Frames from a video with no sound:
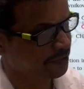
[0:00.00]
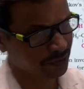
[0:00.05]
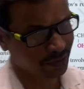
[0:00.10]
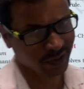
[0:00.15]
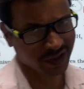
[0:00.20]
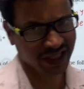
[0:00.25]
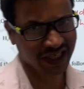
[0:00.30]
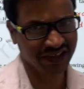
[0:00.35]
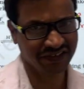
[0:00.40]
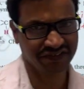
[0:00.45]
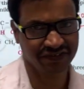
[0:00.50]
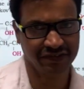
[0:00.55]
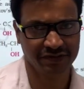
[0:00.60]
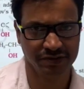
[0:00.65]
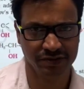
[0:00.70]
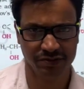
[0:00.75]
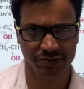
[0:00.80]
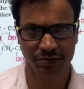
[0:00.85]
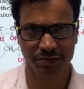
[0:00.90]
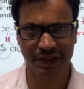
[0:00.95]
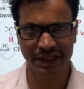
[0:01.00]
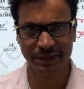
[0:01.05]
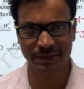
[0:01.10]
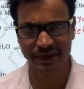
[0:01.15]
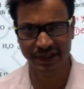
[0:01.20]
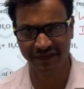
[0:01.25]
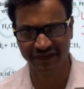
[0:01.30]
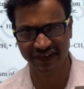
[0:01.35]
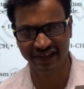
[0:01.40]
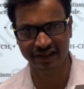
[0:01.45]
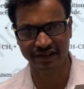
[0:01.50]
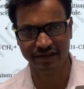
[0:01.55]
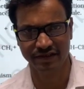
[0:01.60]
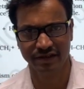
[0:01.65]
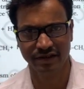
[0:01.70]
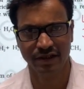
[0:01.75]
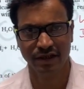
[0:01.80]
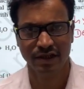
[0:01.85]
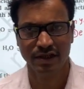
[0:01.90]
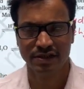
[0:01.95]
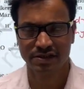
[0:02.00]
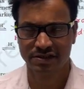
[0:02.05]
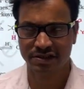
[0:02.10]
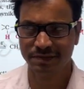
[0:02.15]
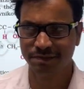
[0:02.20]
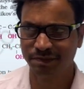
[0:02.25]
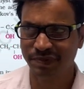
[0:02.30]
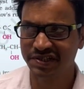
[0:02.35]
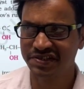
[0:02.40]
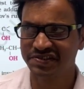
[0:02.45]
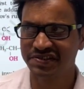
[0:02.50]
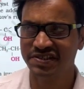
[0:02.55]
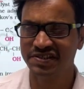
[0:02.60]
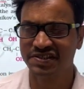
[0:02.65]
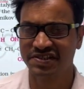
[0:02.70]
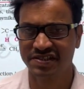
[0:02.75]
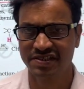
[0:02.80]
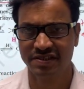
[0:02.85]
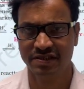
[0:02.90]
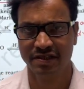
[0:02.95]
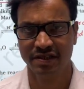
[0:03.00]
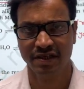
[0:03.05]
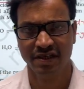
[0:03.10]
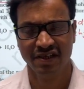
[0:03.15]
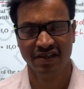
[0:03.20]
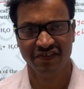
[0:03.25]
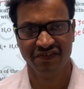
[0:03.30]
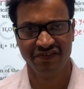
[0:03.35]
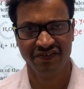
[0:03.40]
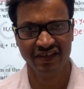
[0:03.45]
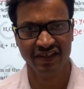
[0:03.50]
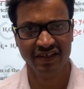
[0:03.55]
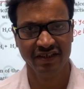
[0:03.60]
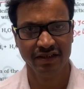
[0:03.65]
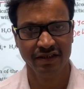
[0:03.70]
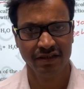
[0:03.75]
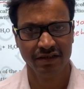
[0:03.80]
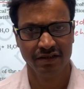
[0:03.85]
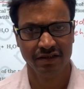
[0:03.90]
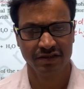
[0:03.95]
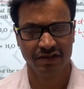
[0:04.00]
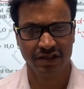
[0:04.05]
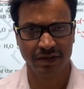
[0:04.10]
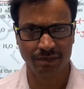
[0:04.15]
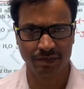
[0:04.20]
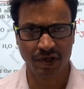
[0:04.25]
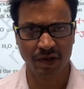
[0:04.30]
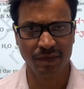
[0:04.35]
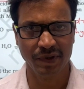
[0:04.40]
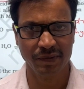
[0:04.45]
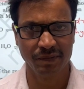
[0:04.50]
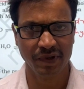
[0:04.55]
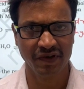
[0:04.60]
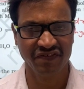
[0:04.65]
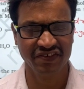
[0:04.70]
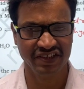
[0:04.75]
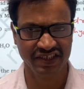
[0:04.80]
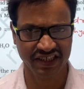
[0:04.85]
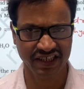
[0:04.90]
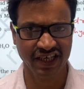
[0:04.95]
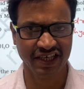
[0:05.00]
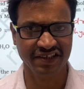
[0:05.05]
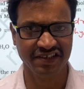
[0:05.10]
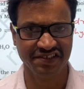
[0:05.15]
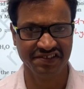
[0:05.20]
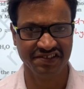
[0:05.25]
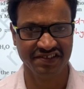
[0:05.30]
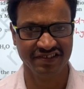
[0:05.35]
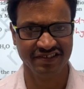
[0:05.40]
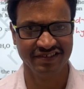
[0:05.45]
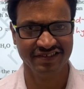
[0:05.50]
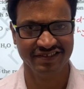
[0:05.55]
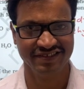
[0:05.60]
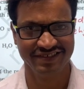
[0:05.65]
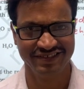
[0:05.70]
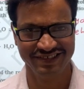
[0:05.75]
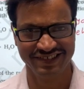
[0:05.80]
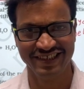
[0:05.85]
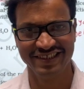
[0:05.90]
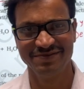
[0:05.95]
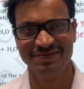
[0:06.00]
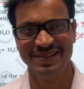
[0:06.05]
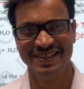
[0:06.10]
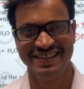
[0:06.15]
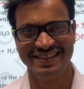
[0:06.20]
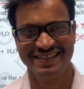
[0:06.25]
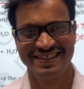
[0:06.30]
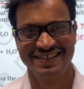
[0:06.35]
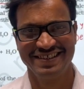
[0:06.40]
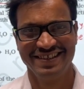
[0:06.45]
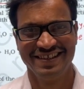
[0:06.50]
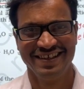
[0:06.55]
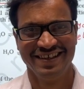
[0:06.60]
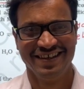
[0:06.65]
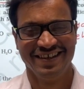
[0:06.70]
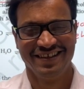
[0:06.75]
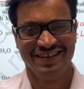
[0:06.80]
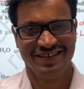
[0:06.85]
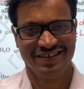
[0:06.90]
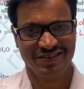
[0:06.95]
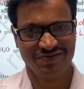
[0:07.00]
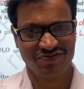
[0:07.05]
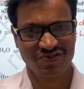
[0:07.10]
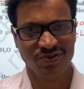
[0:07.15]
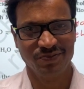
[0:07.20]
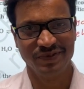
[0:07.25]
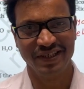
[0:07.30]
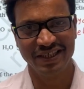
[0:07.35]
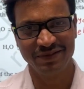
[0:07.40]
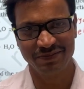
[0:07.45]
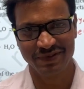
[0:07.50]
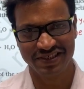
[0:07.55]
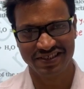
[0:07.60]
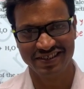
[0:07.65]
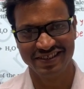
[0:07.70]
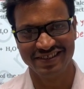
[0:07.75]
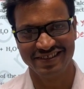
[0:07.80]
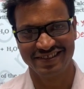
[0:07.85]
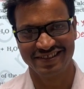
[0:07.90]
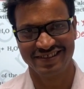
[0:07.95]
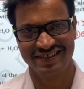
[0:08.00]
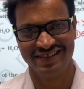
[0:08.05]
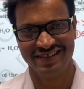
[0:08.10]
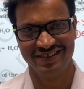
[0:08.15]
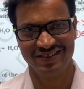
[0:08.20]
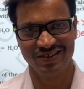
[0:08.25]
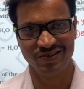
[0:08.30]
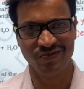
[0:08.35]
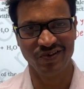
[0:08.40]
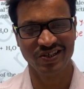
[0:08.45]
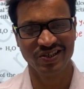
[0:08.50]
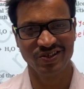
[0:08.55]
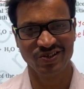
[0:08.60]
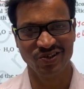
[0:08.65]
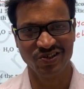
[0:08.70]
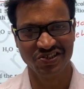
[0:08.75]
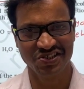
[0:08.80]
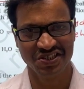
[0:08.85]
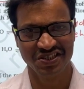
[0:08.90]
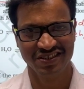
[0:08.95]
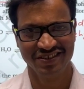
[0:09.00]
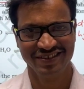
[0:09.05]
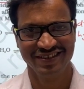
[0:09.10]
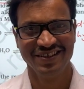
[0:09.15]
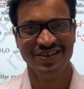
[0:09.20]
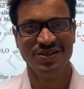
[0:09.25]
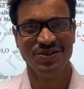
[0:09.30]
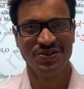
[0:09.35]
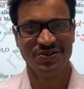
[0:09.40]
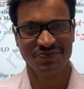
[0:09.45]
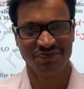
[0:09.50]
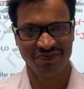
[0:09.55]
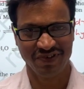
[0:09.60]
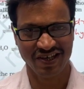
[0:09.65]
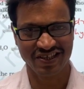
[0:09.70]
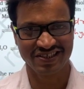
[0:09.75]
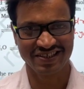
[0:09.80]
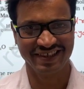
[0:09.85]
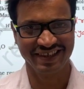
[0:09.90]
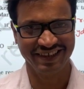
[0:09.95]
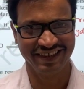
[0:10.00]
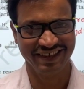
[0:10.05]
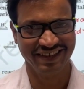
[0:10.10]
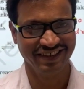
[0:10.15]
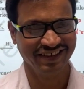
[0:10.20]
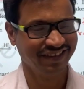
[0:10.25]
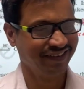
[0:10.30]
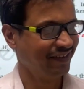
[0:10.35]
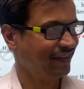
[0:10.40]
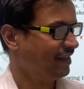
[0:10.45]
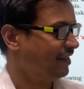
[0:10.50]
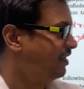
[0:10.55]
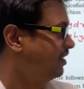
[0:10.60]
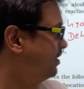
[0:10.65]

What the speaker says: in your day-to-day life, you might be aware, some persons feel the problem of dehydration. That means from that persons, the water lost fastly.